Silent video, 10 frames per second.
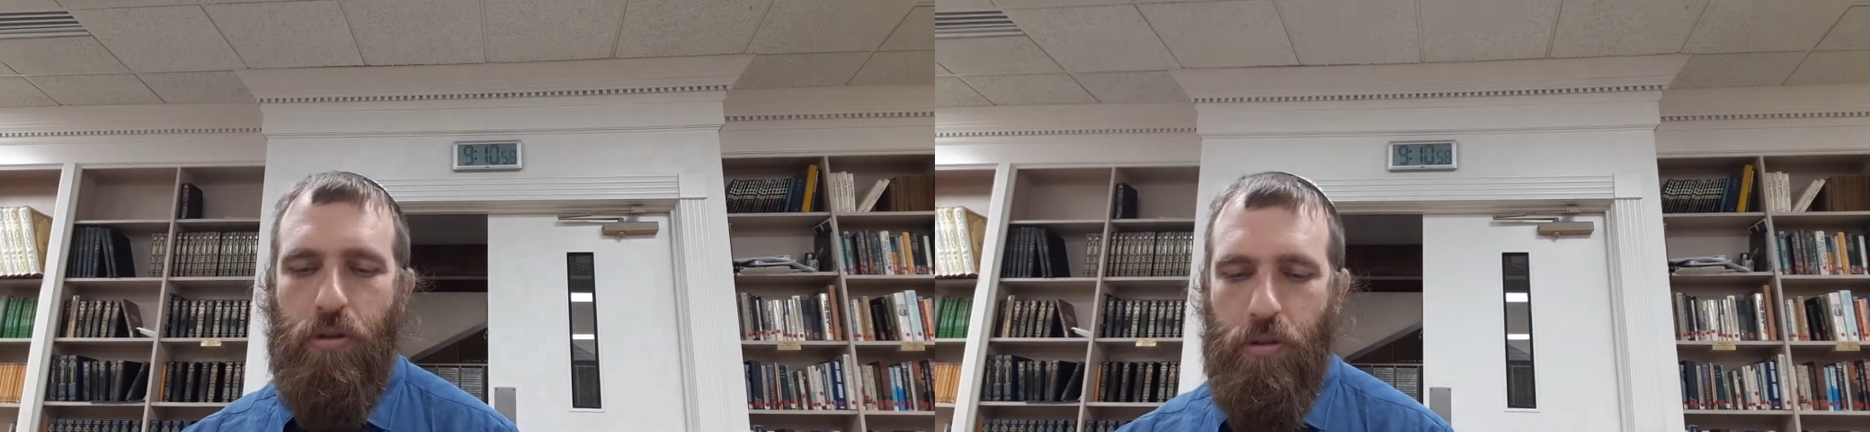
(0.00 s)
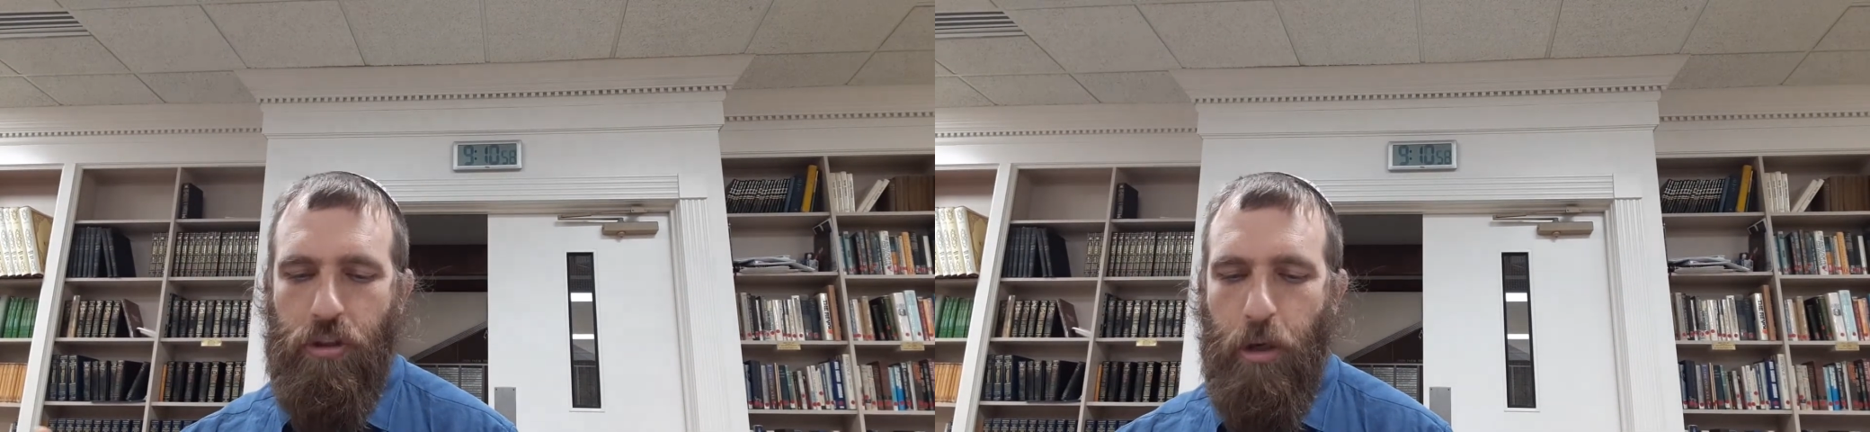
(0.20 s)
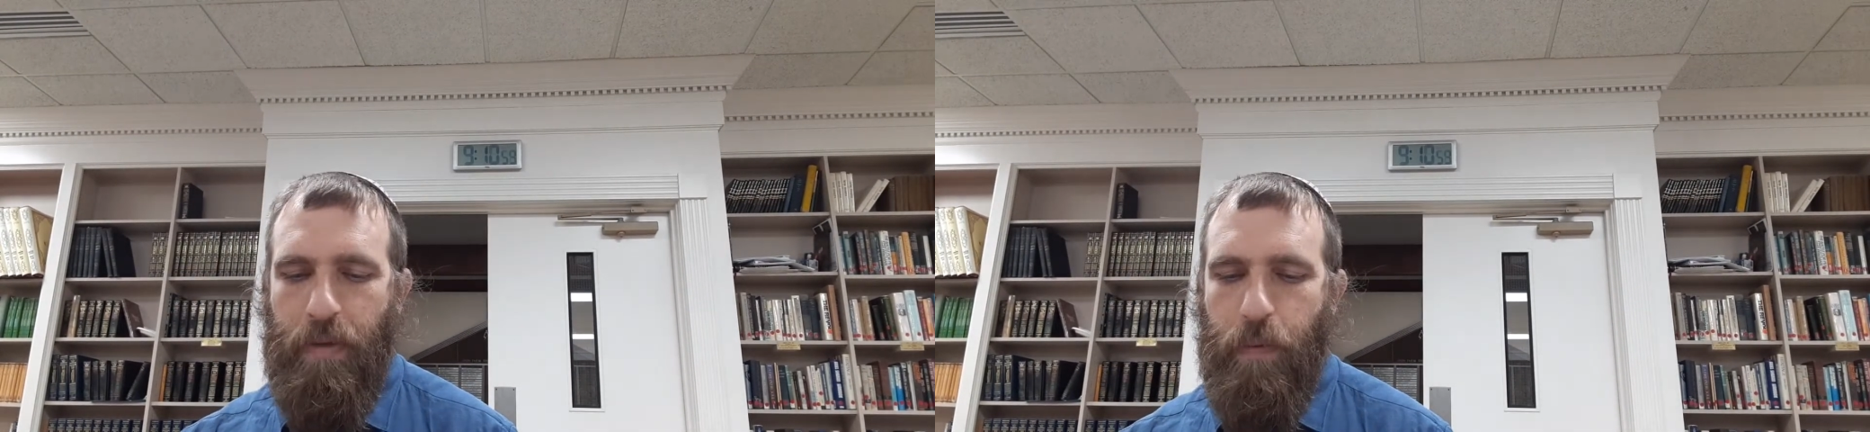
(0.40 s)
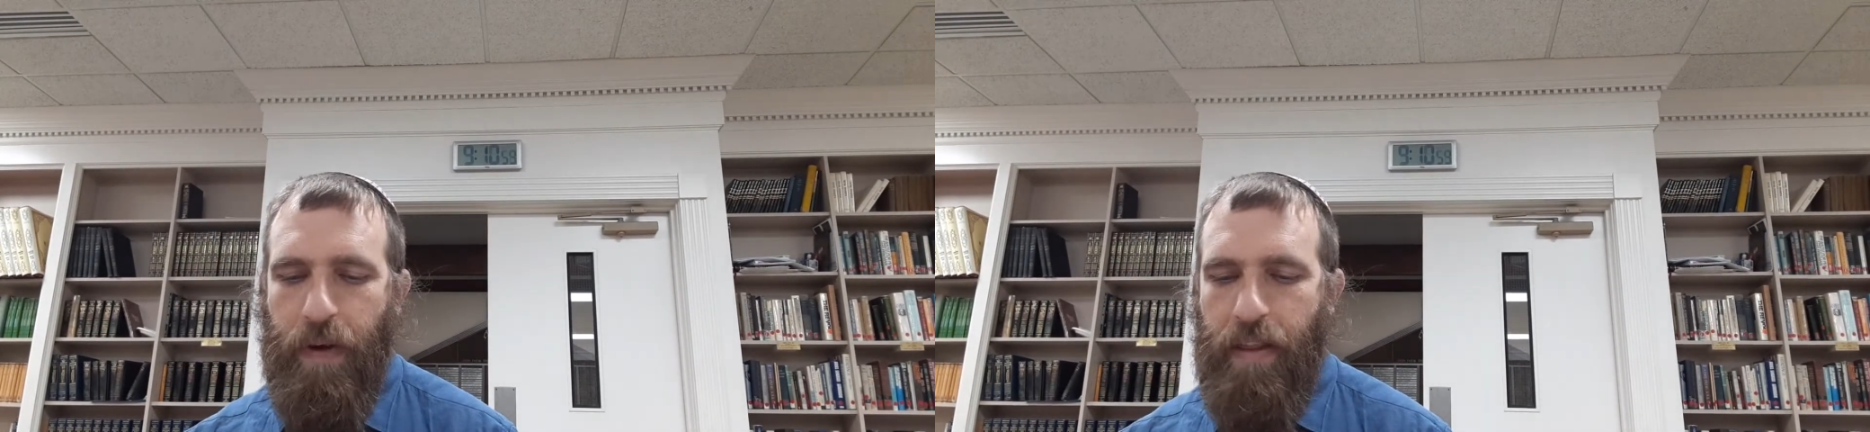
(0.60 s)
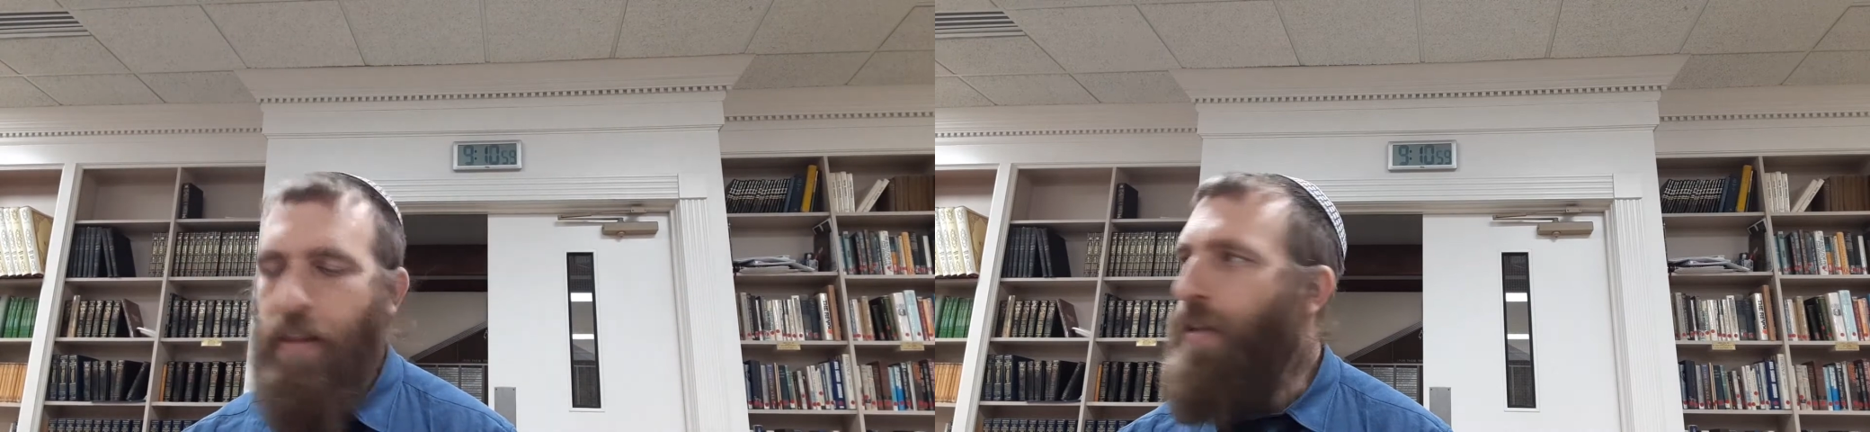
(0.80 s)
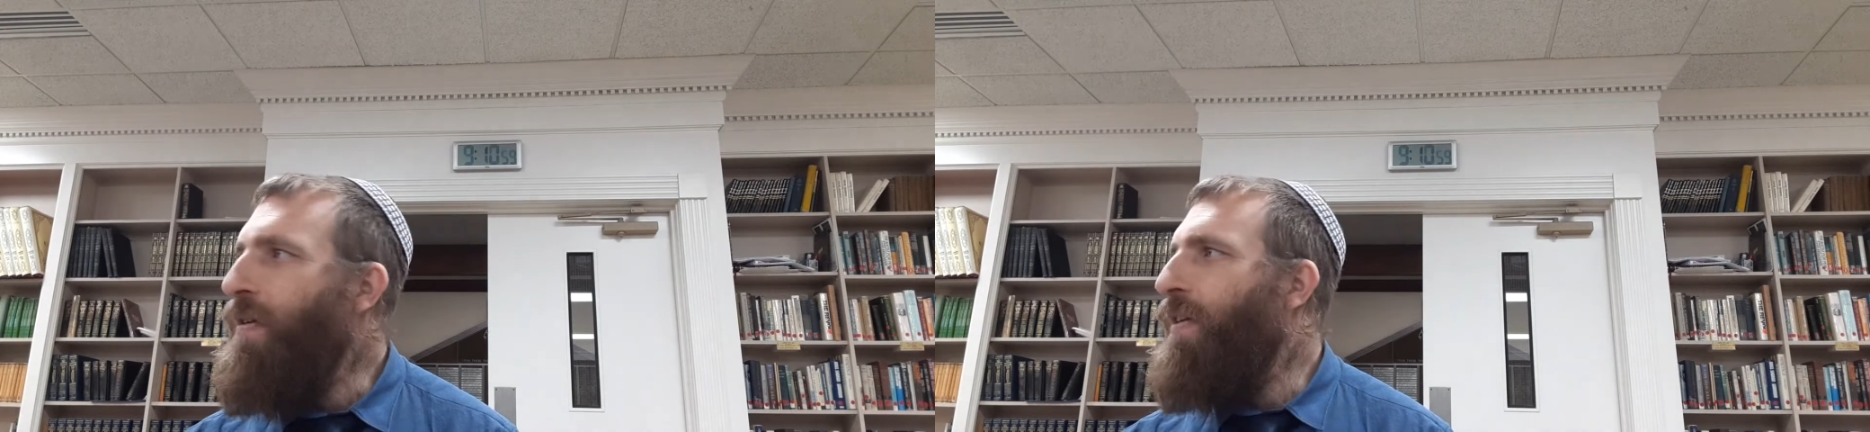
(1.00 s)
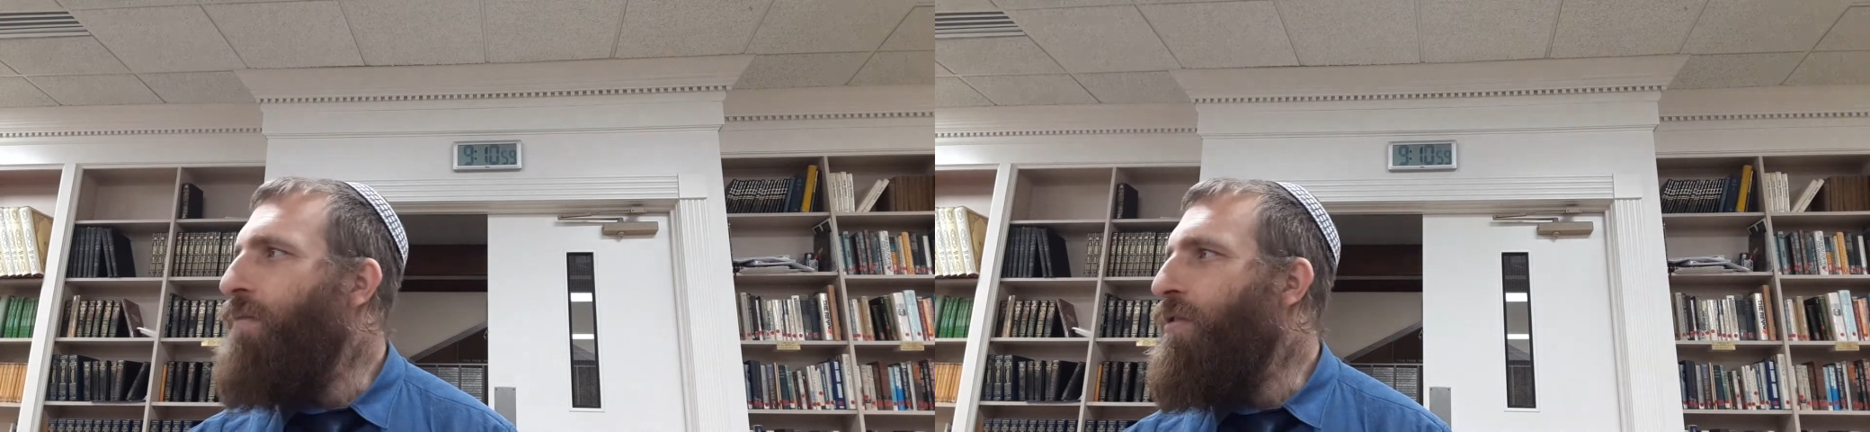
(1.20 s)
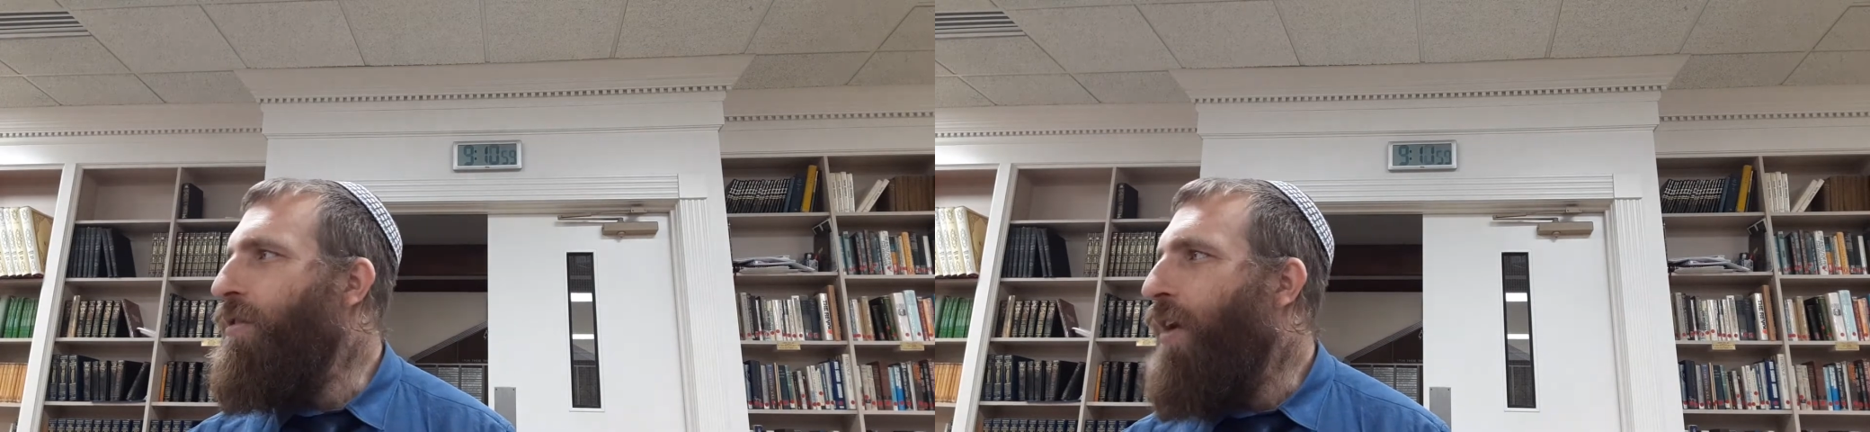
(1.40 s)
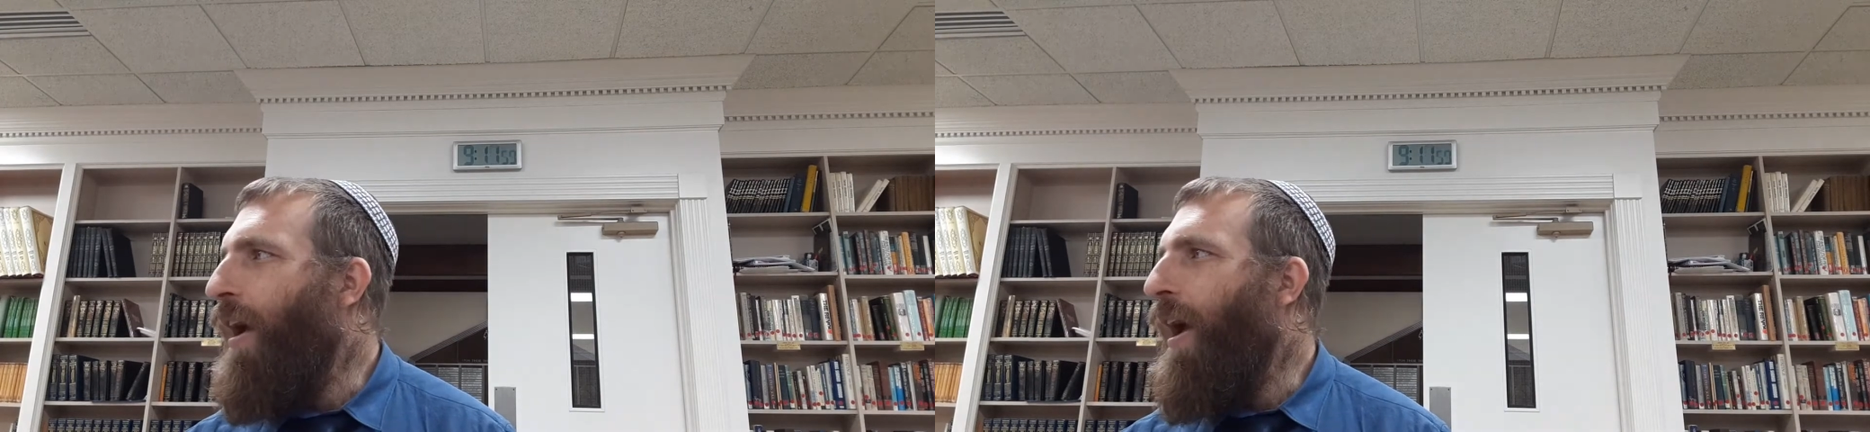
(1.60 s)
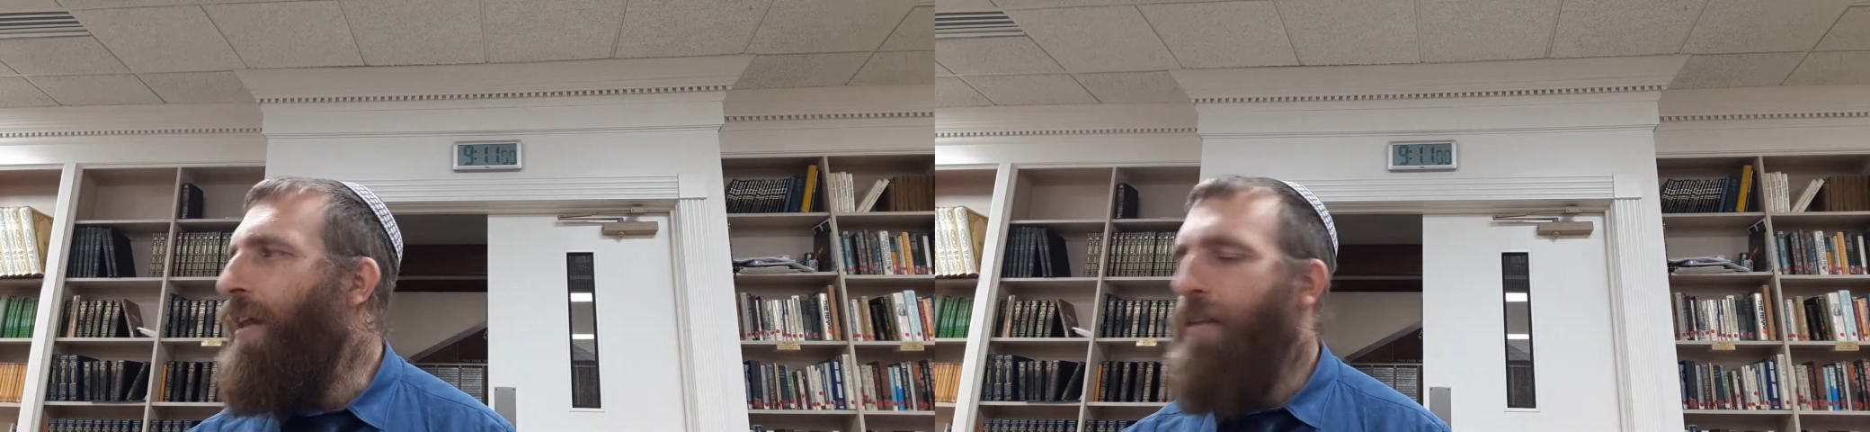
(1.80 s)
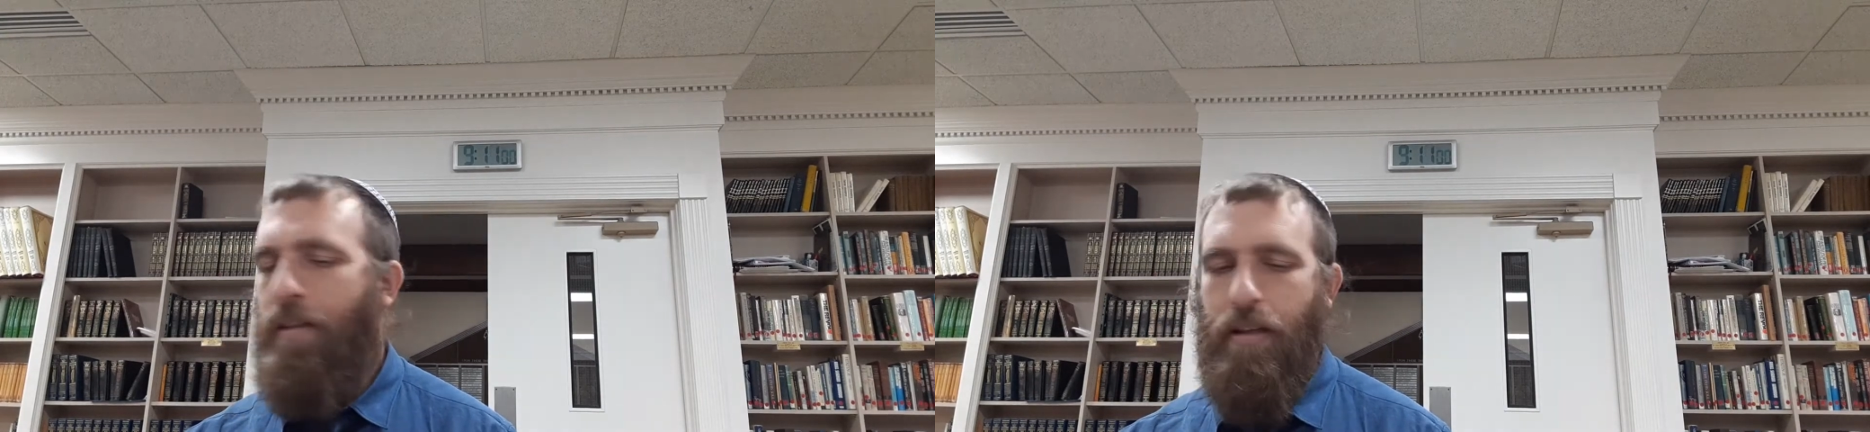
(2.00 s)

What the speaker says: stop between the redemption and